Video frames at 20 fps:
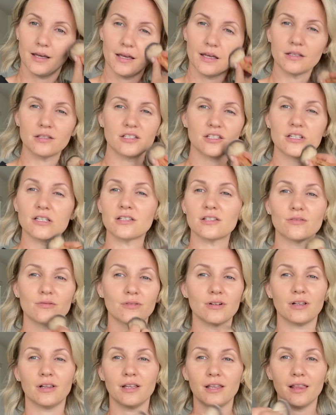it's just
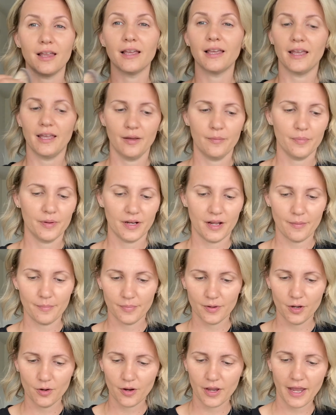really like amping up.
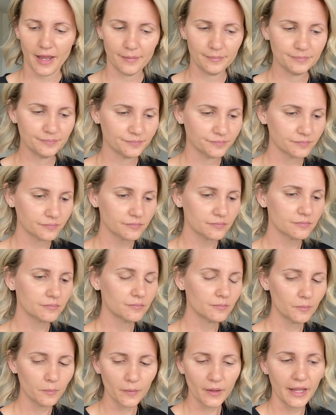Okay,
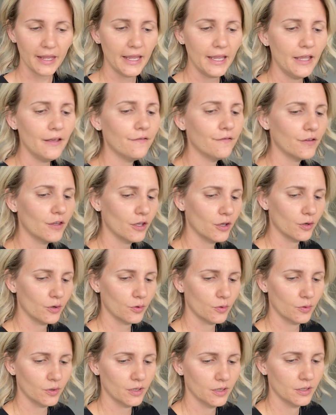if
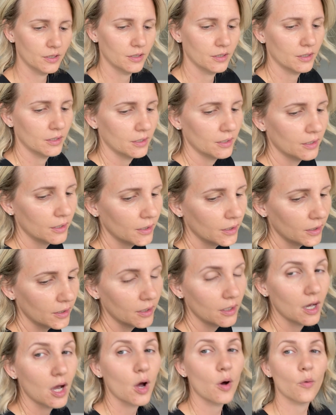you
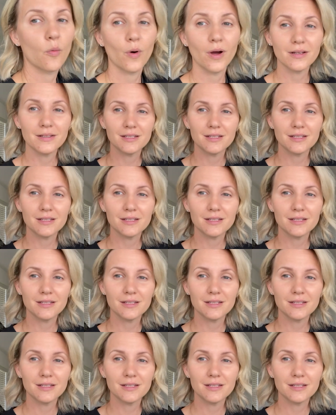want